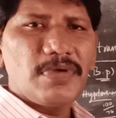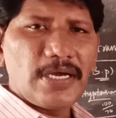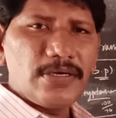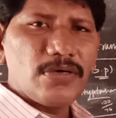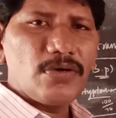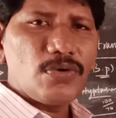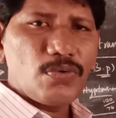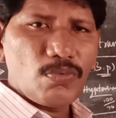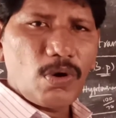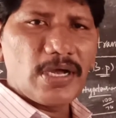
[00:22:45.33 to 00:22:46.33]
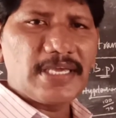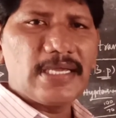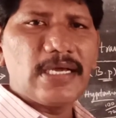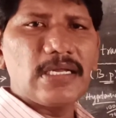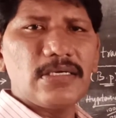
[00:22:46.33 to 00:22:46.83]
are in
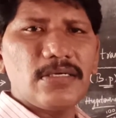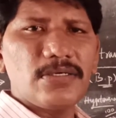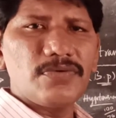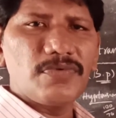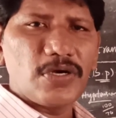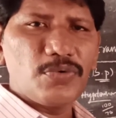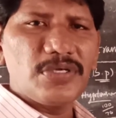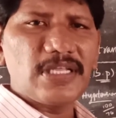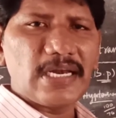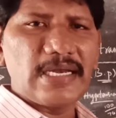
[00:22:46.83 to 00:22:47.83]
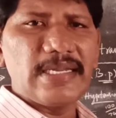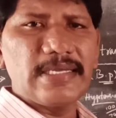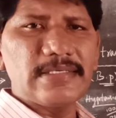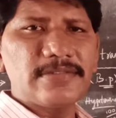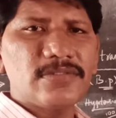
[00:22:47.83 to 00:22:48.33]
walking or we are doing the
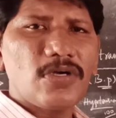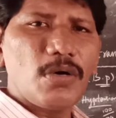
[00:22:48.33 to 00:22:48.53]
running.